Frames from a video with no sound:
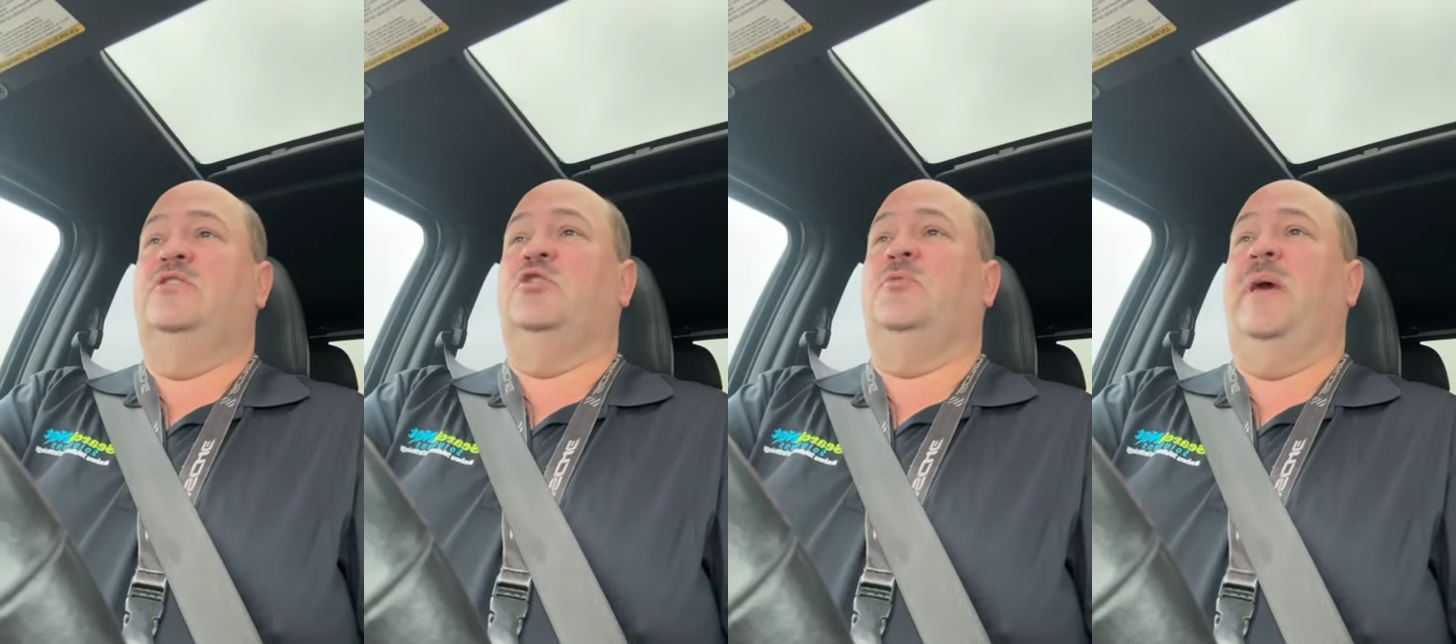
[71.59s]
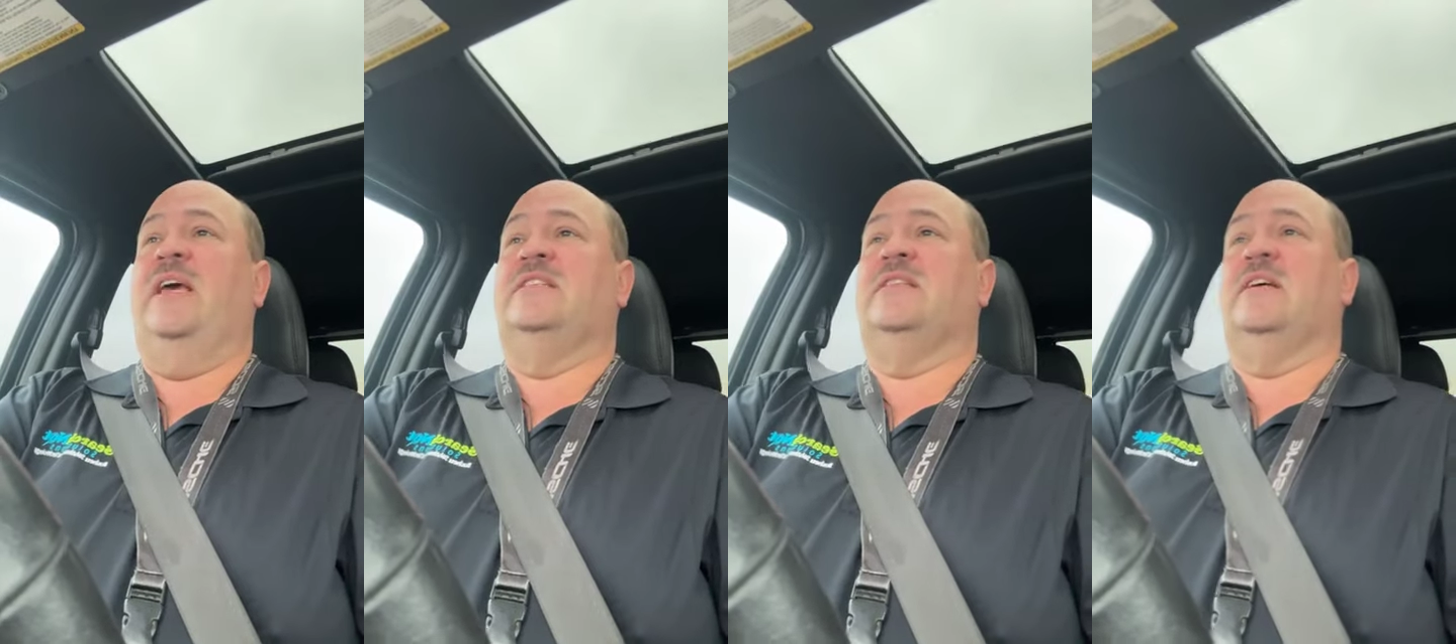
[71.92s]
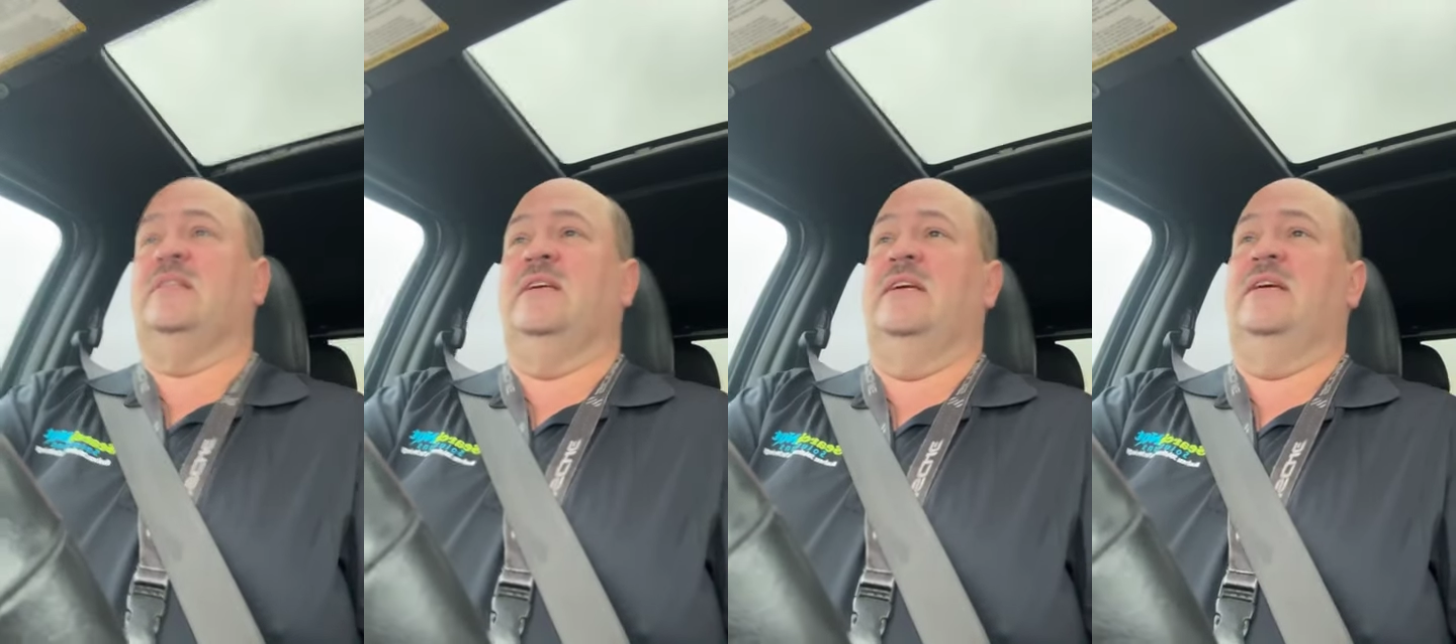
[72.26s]
to
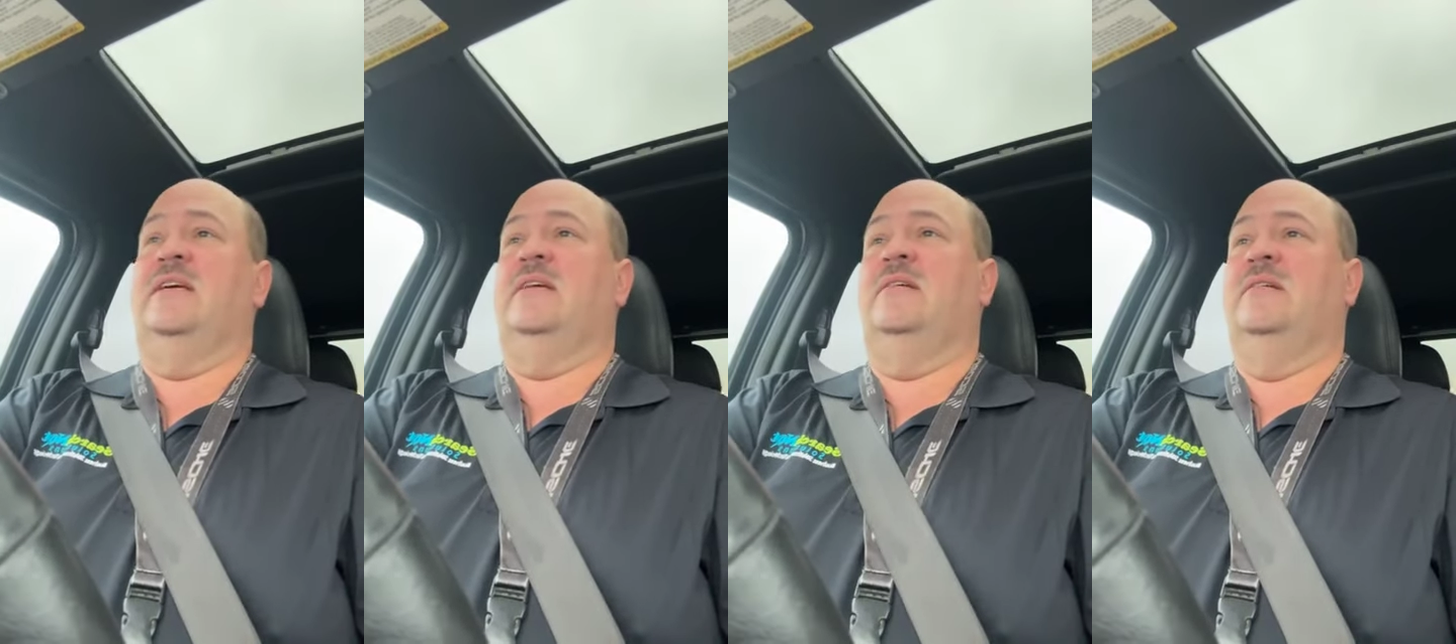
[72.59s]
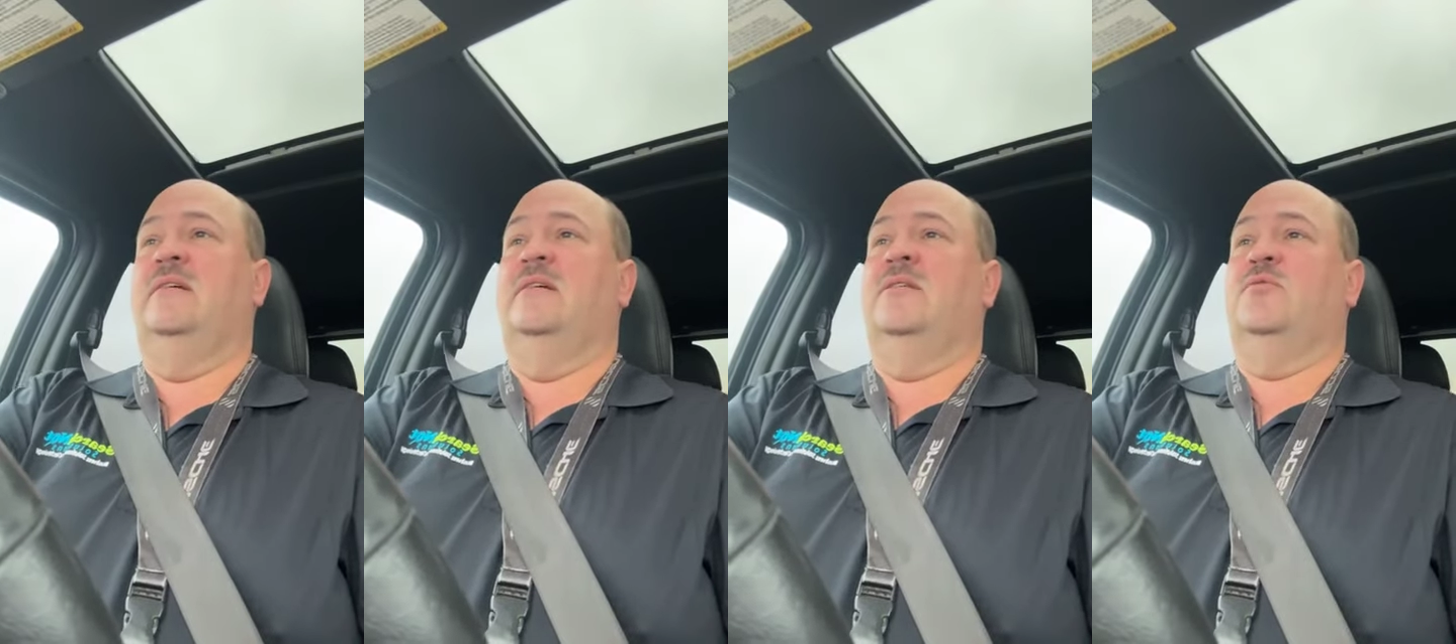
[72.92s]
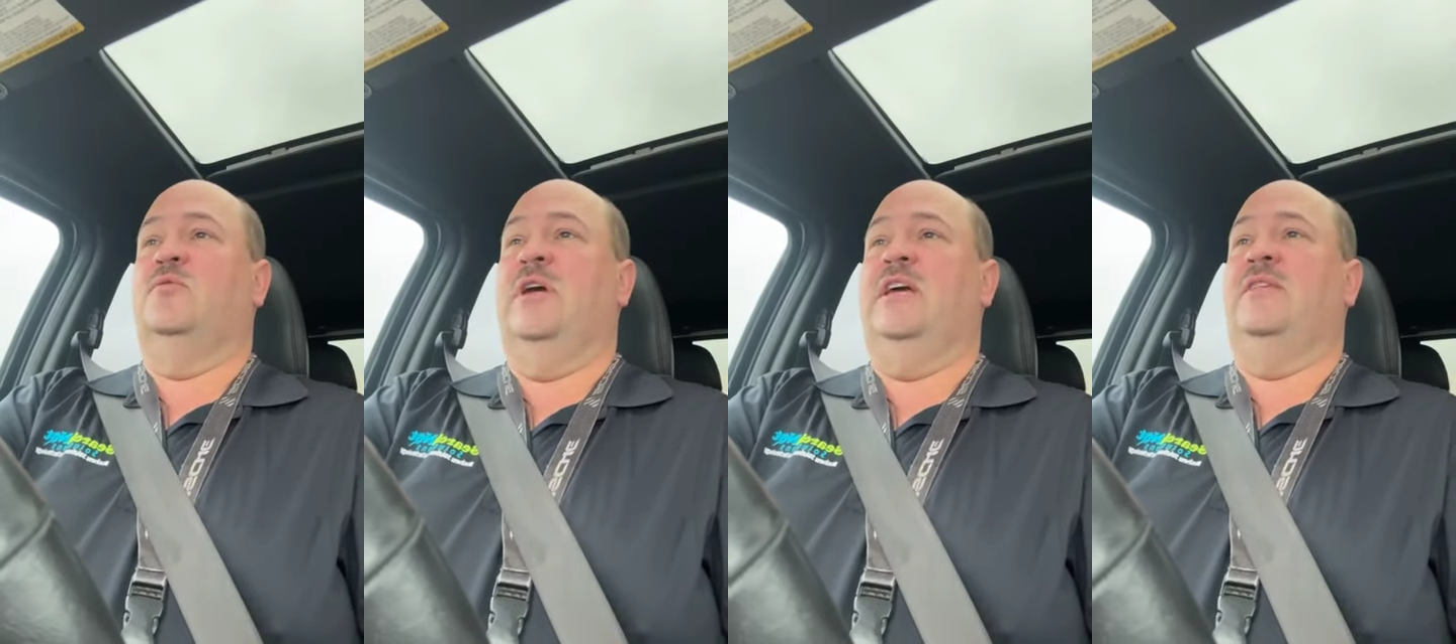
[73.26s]
basically
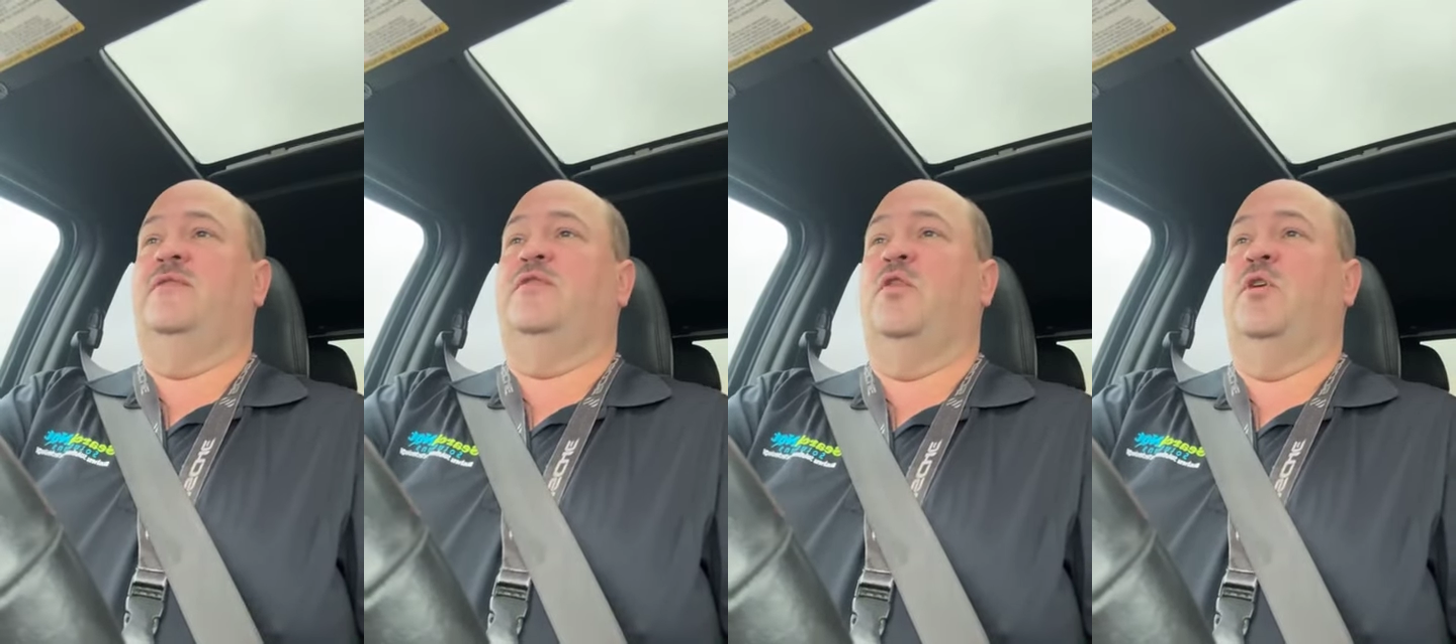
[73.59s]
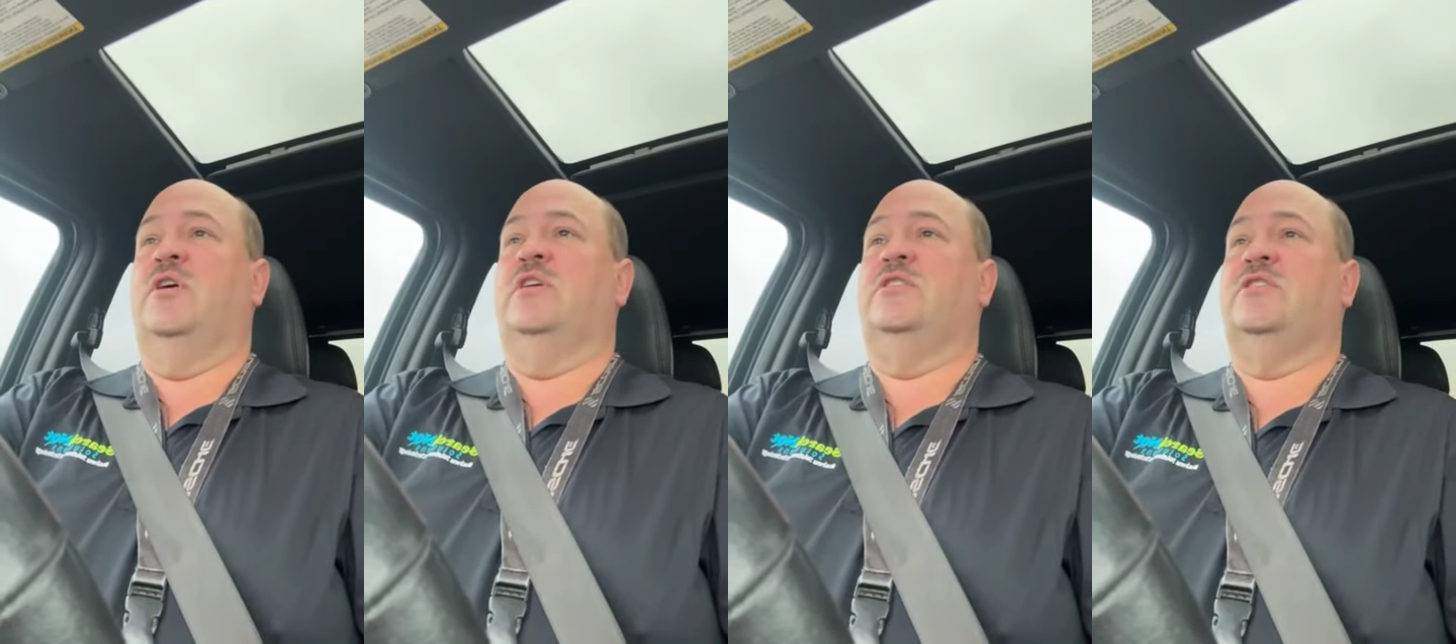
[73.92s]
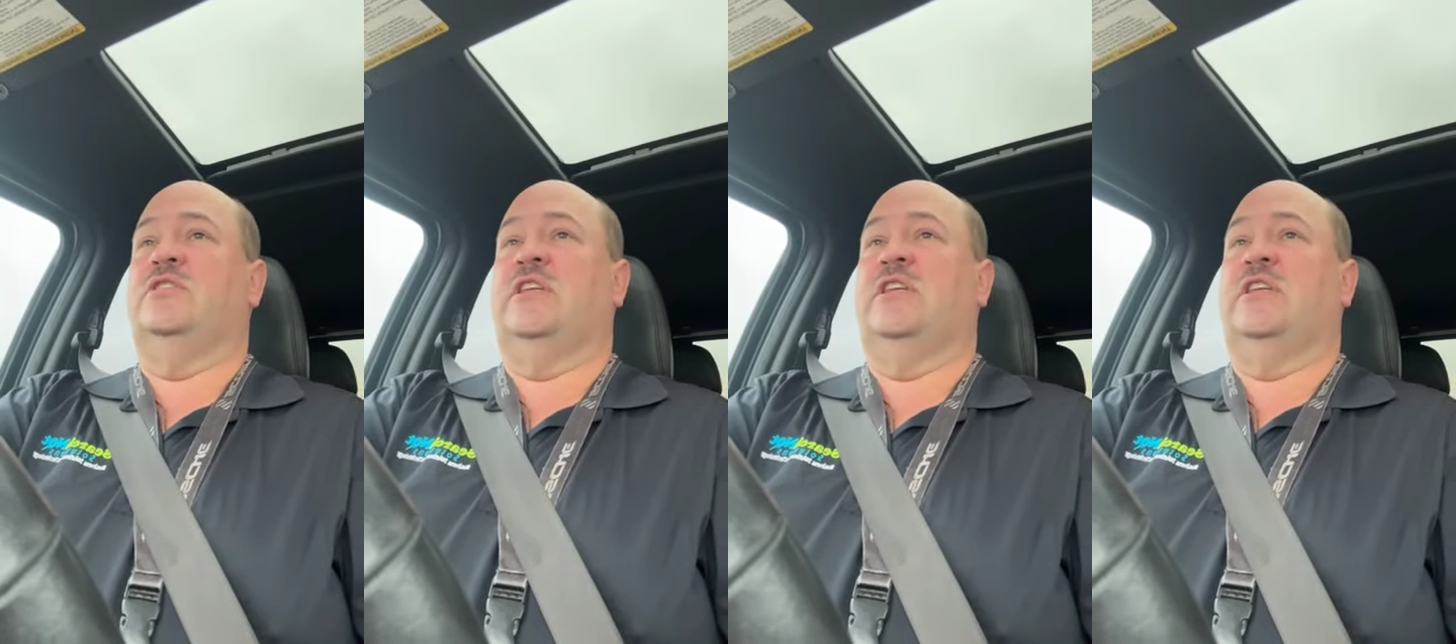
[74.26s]
reinforce